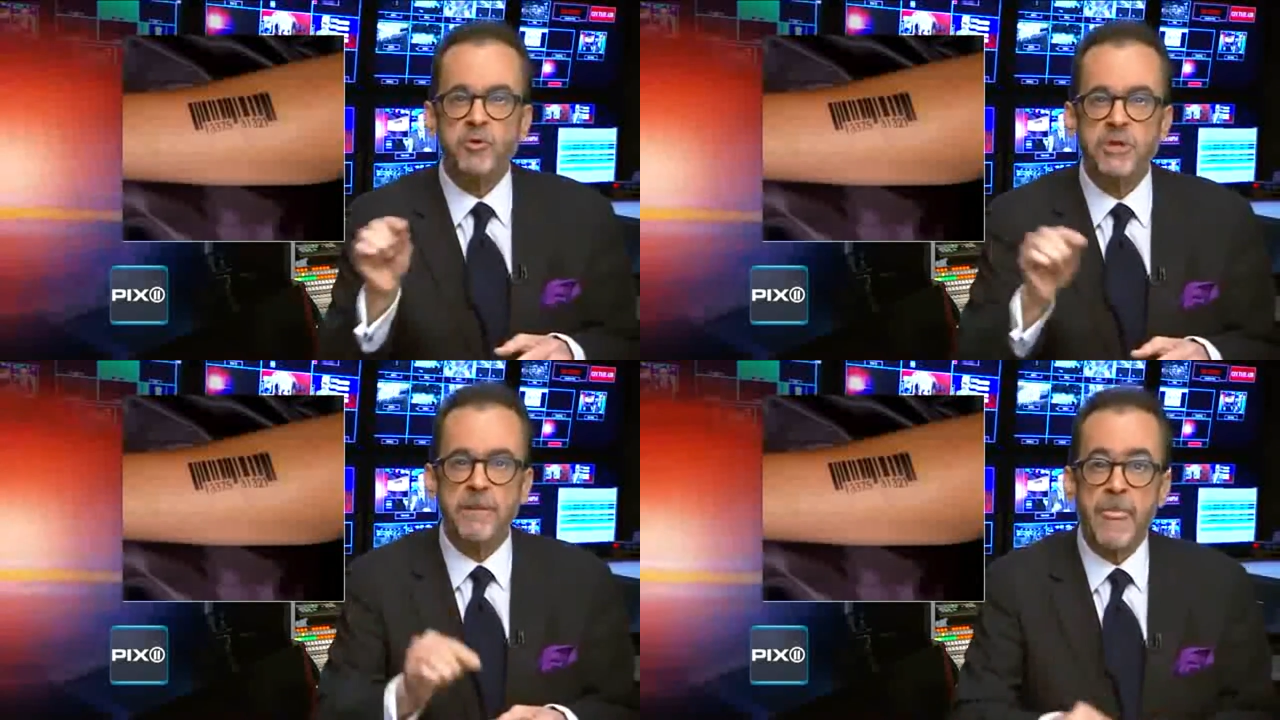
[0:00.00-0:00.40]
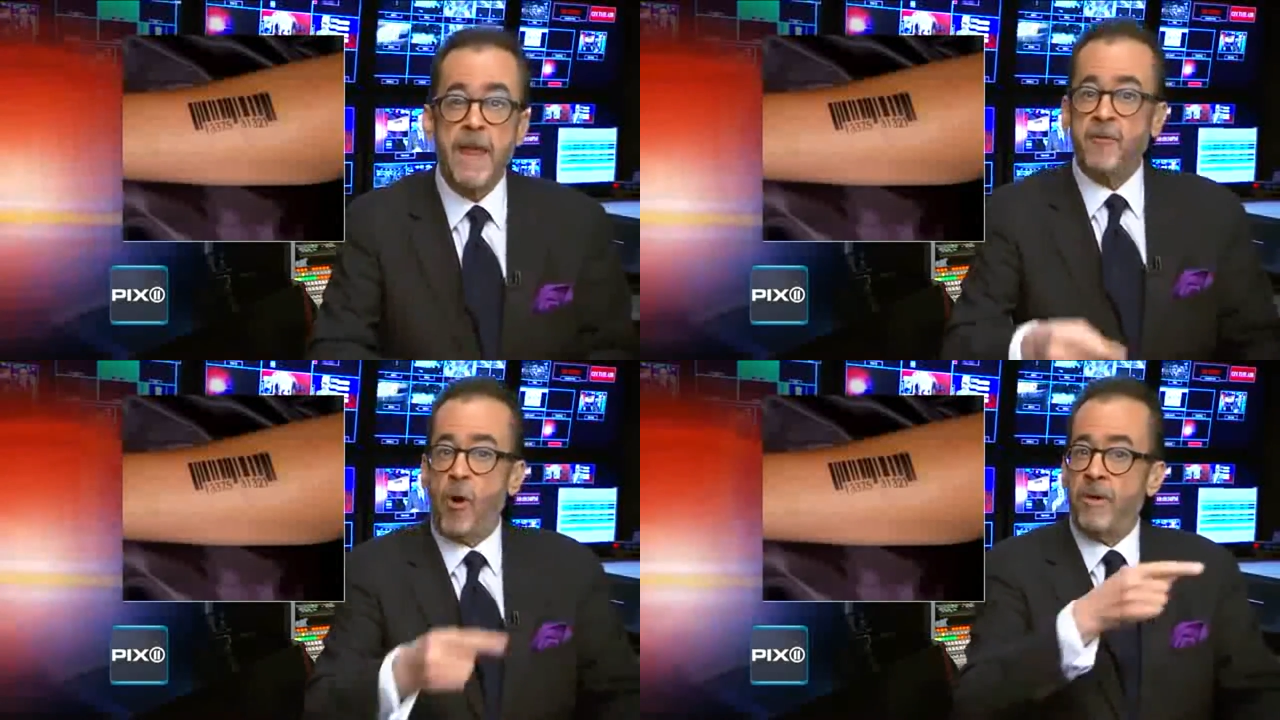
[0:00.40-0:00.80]
chip.
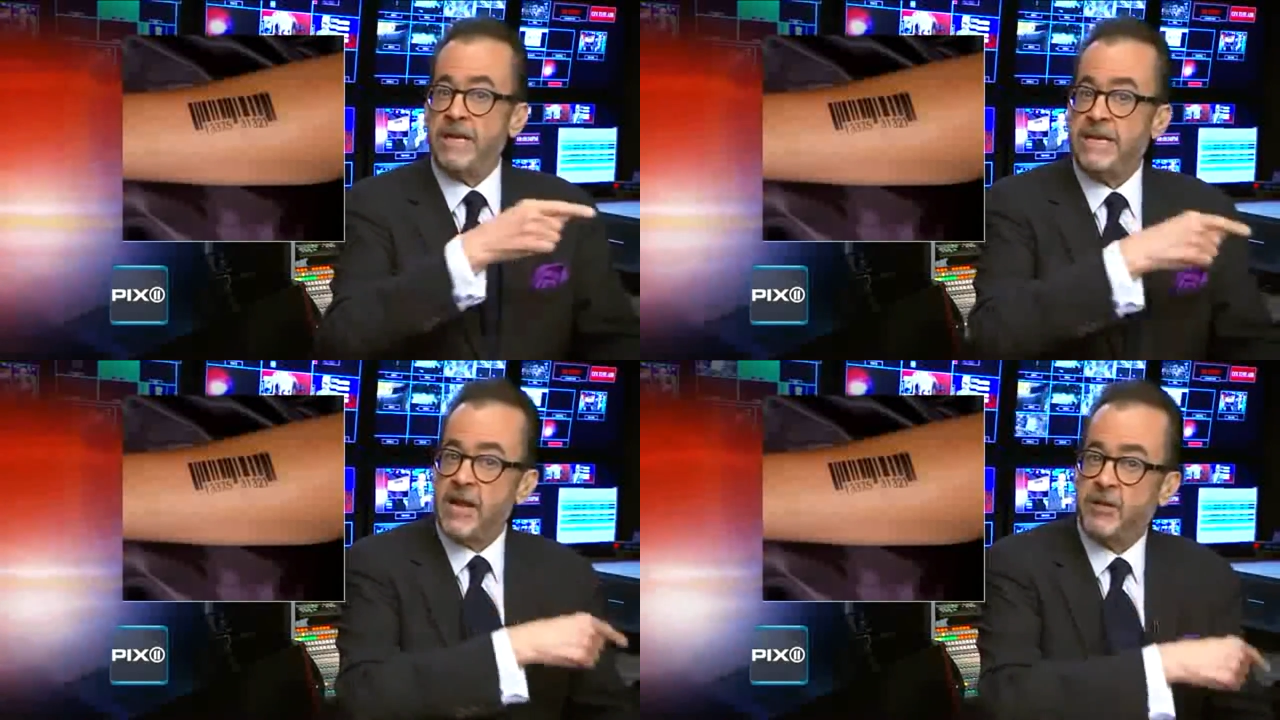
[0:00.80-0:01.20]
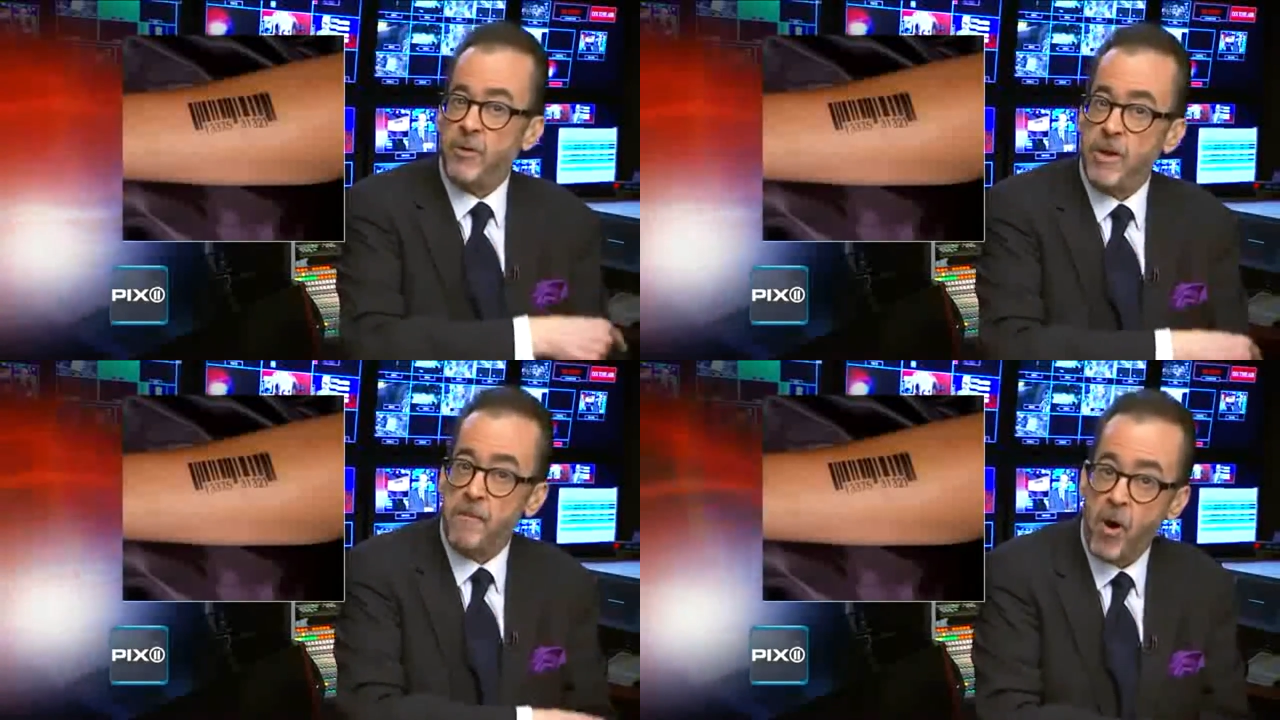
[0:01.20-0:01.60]
They're already
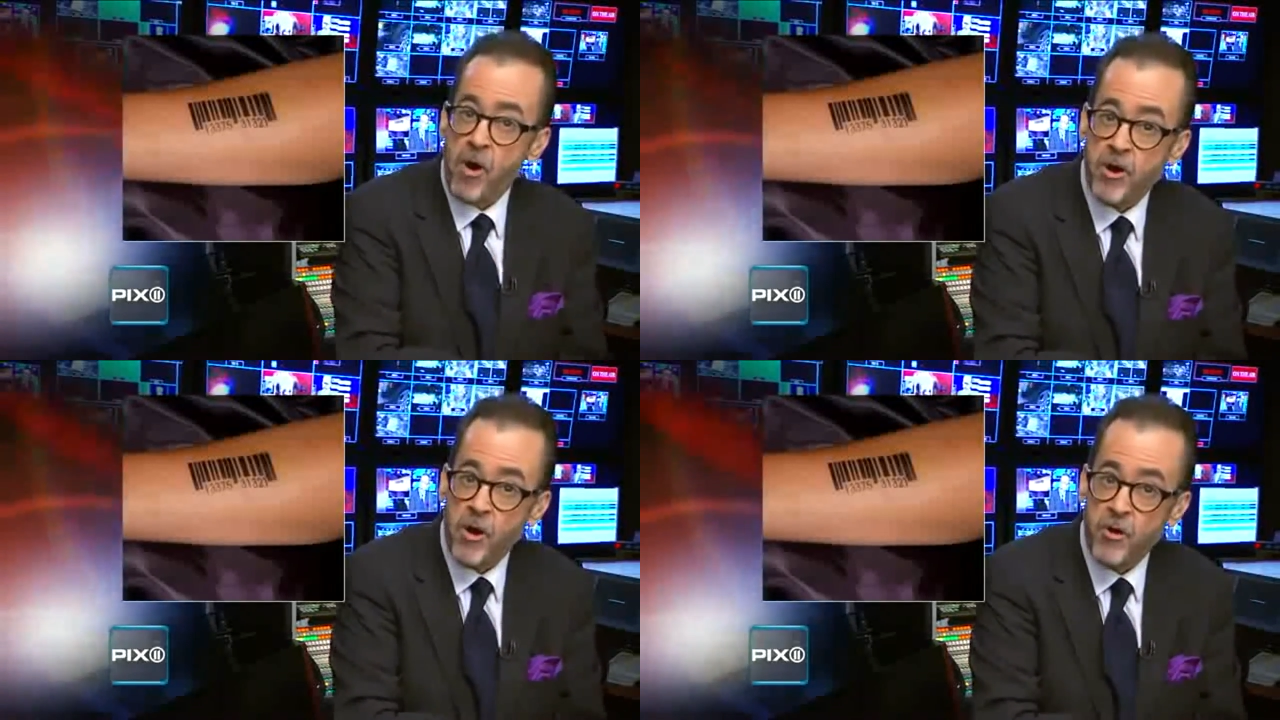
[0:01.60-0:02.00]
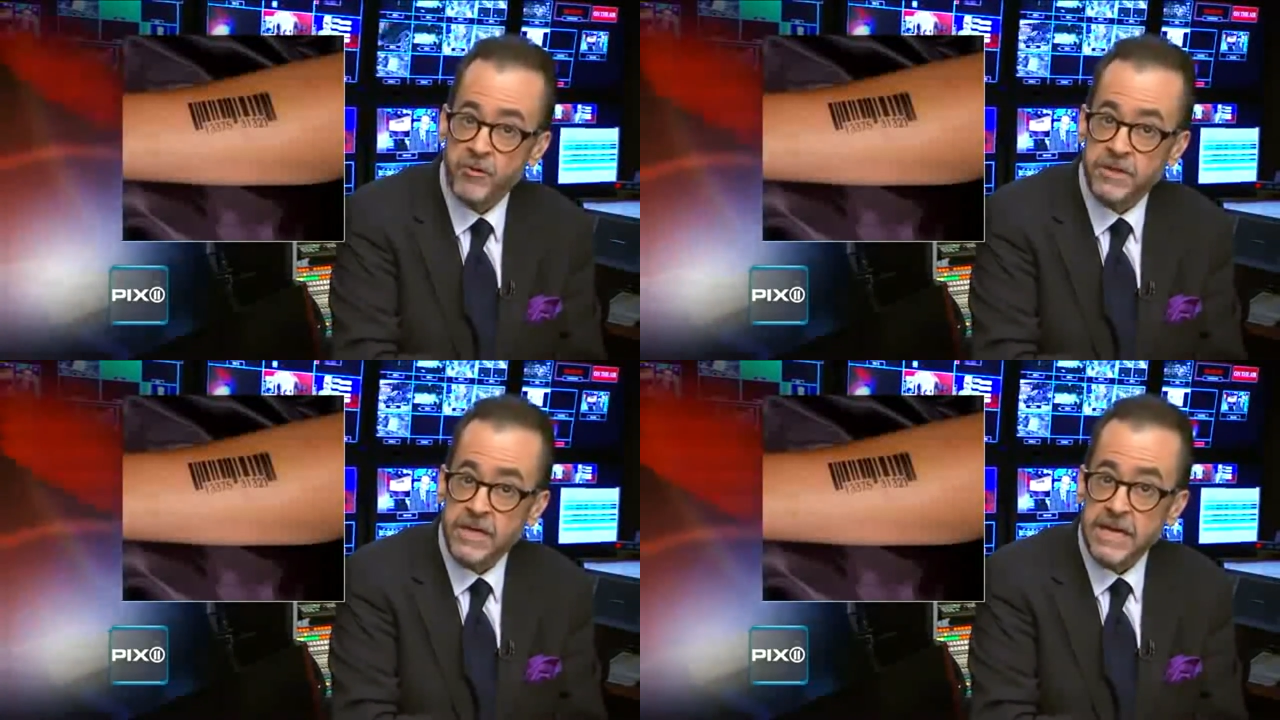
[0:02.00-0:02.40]
tattooing barcodes.